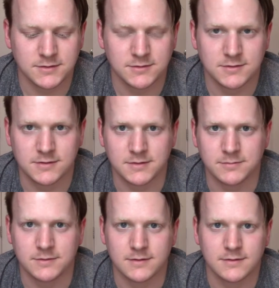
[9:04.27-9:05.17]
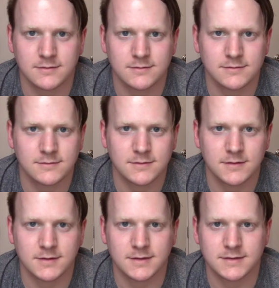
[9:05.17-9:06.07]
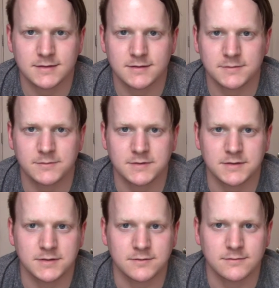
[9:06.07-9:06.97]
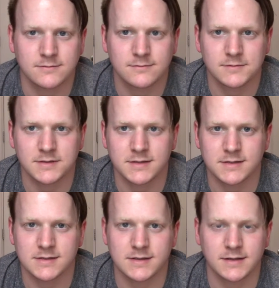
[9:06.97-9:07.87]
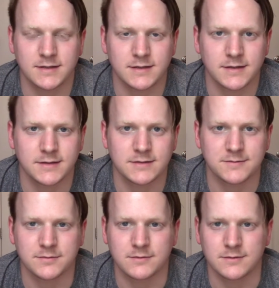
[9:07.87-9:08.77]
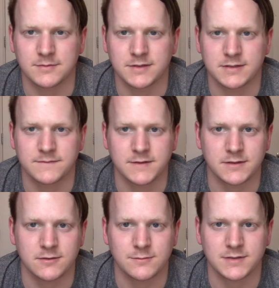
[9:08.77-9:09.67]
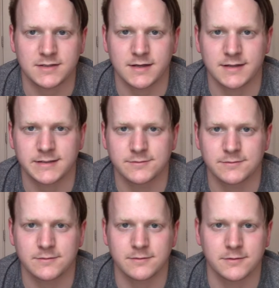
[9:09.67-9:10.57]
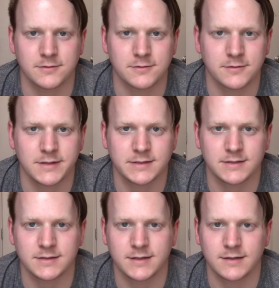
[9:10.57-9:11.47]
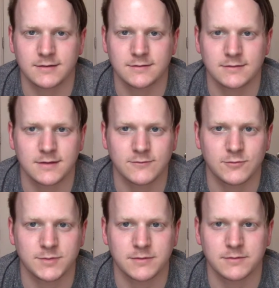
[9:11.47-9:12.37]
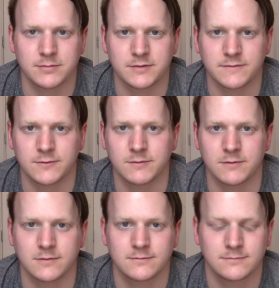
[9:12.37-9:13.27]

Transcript: do you sleep with? I sleep with 2 because I need head support, because if I don't, my sinuses will go crazy and I won't be able to breathe very well